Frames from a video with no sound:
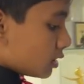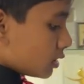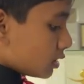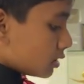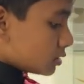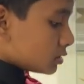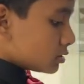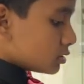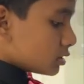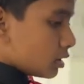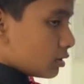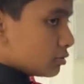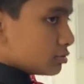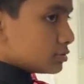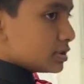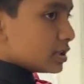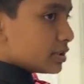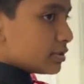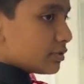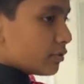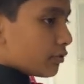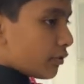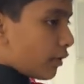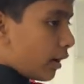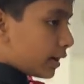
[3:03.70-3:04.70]
So
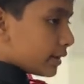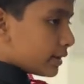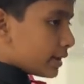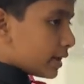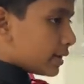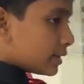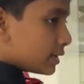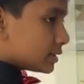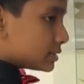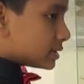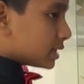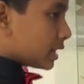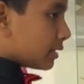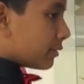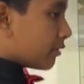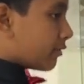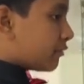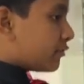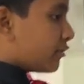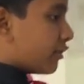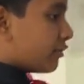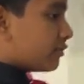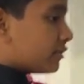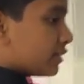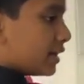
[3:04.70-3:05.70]
just finding the sum of
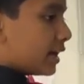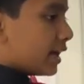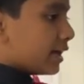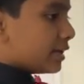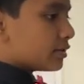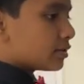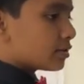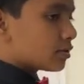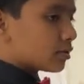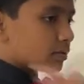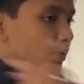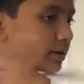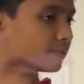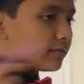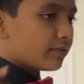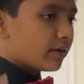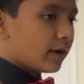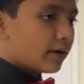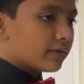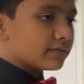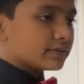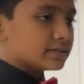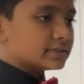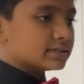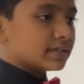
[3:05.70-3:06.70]
58,
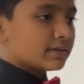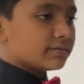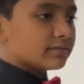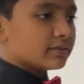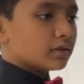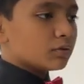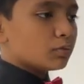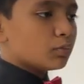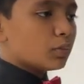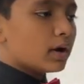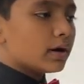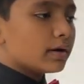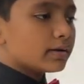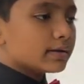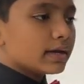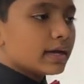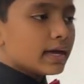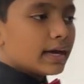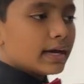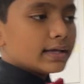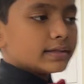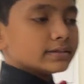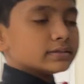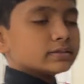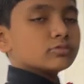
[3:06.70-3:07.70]
35, and 71
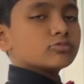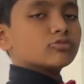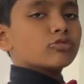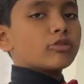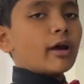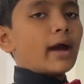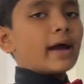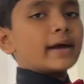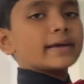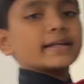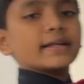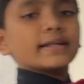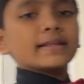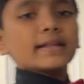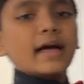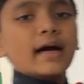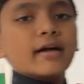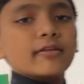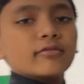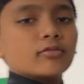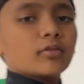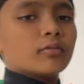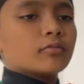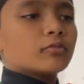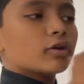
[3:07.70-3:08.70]
and subtracting
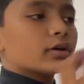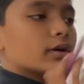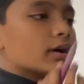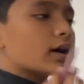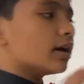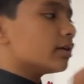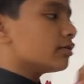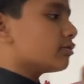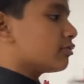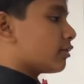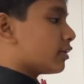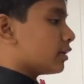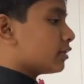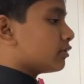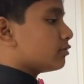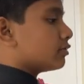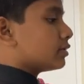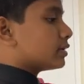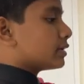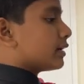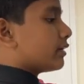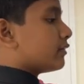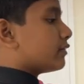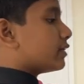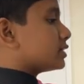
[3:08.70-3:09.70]
that from 100 will
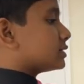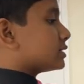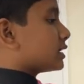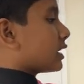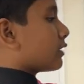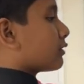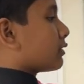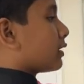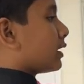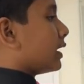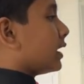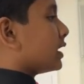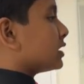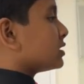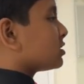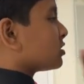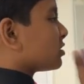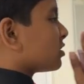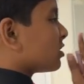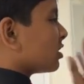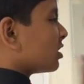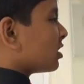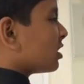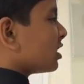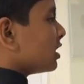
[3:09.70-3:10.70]
give us our answer.
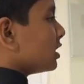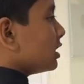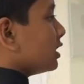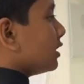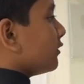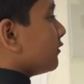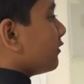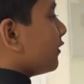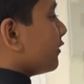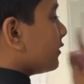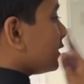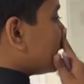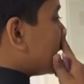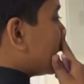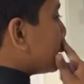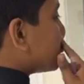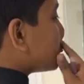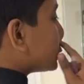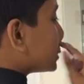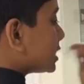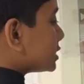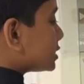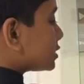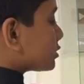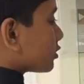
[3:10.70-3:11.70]
58
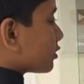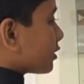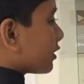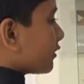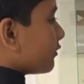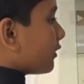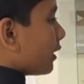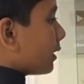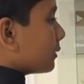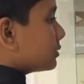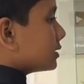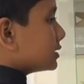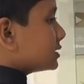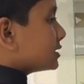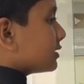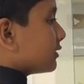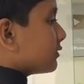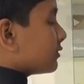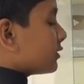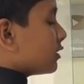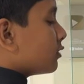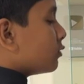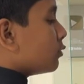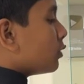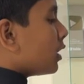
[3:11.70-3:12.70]
plus 35 plus
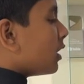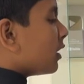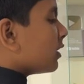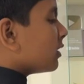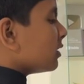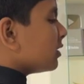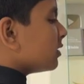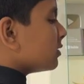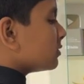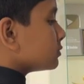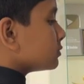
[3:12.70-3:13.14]
71